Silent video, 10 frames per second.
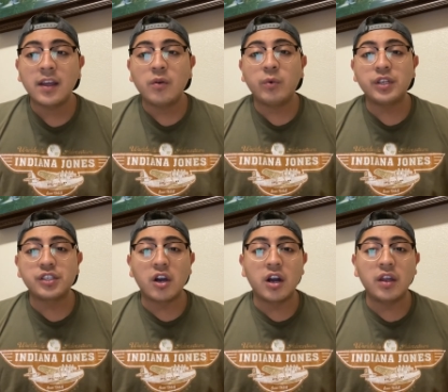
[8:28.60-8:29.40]
which
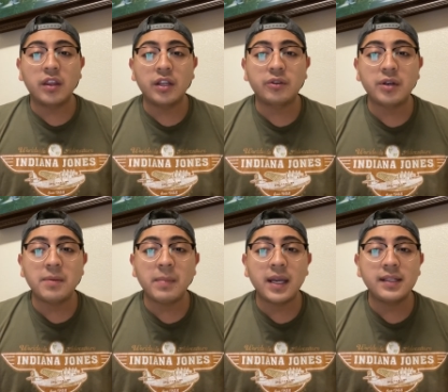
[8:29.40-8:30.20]
are the three
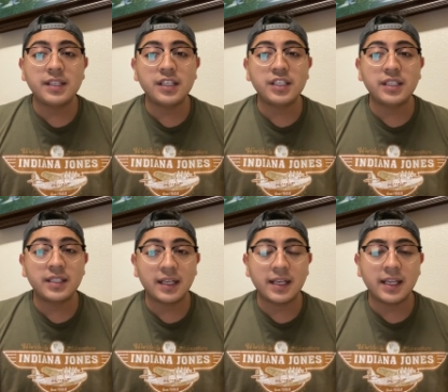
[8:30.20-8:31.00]
main teaching
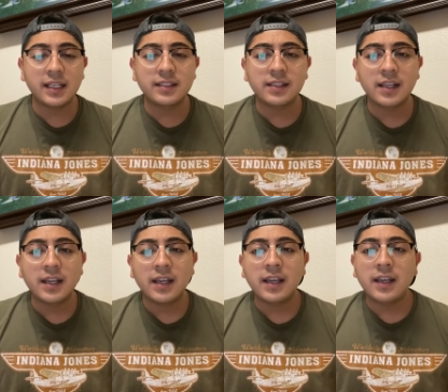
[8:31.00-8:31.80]
techniques
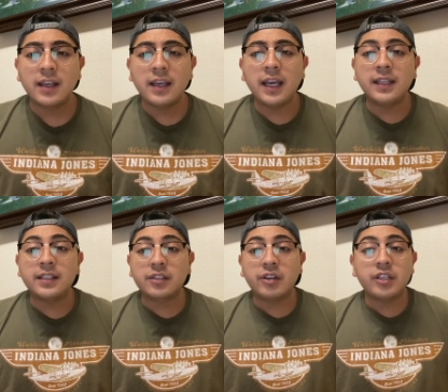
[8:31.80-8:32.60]
in
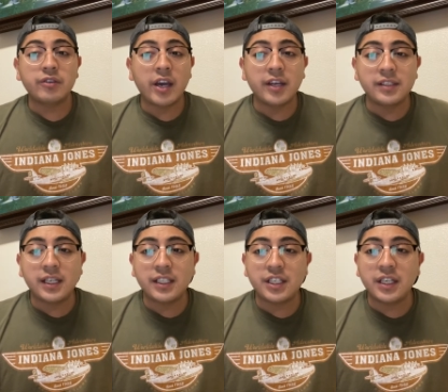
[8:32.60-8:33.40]
discrete trial
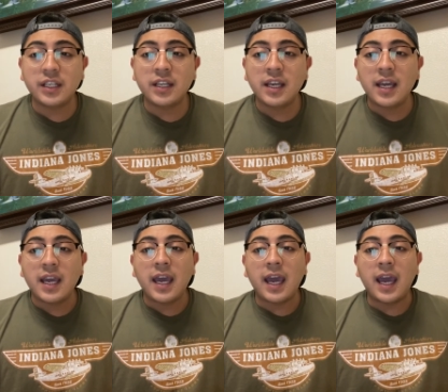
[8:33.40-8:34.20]
teaching,
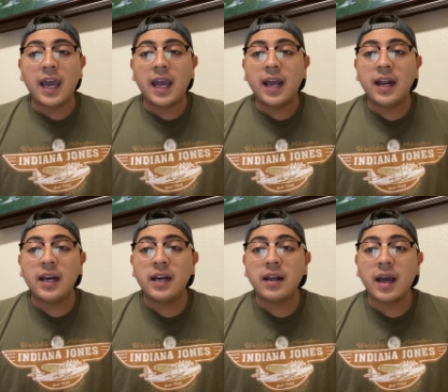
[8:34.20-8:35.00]

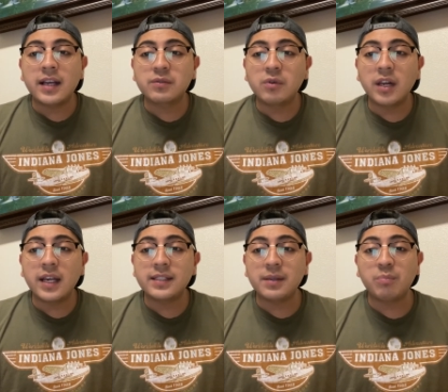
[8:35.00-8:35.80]
and as well
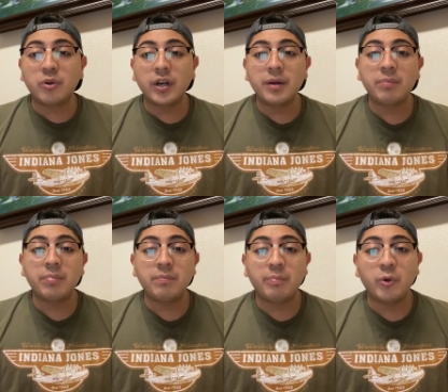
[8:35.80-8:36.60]
as the
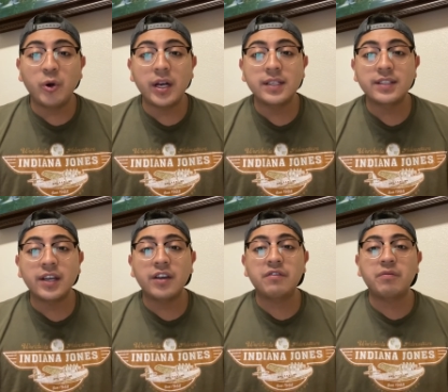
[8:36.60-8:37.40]
importance
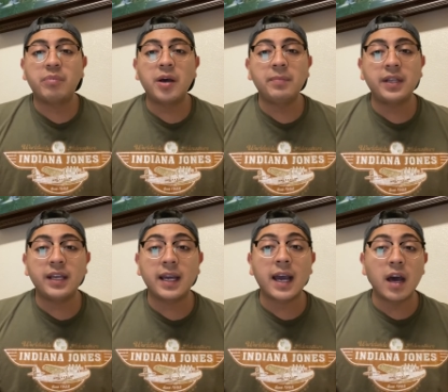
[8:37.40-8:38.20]
of
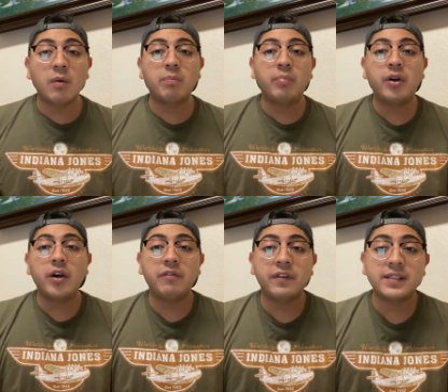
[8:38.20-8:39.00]
prompting and how
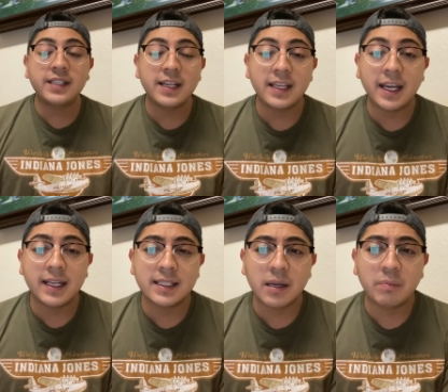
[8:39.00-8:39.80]
prompt
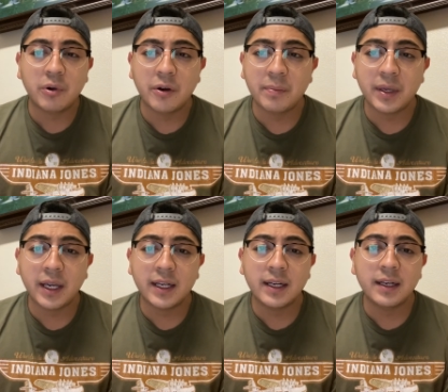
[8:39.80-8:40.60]
facilitates
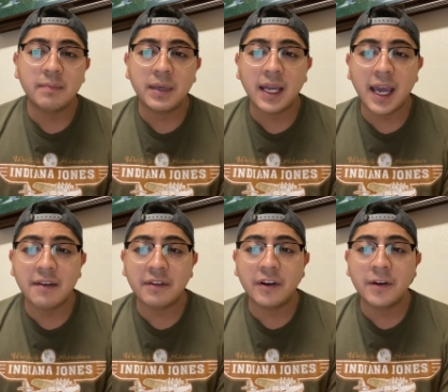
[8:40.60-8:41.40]
appropriate
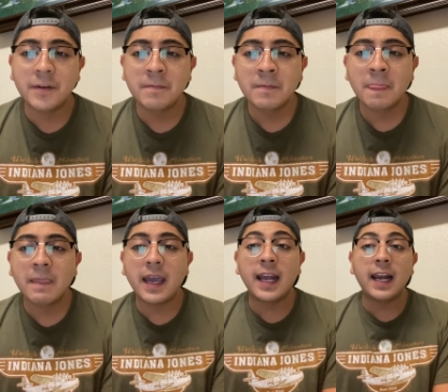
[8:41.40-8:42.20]
behavior.
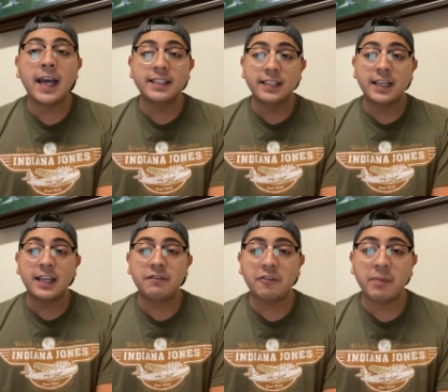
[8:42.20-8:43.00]
And
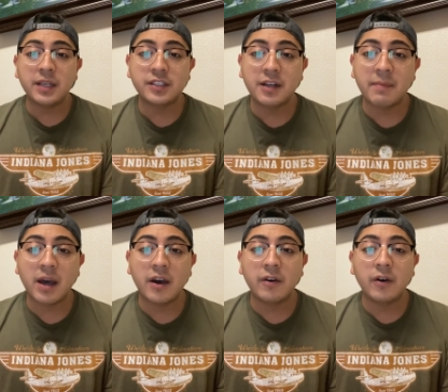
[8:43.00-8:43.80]
lastly, information
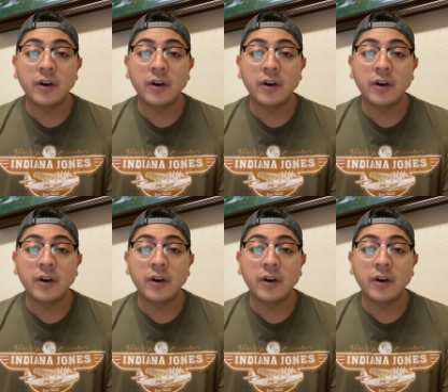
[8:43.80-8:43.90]
about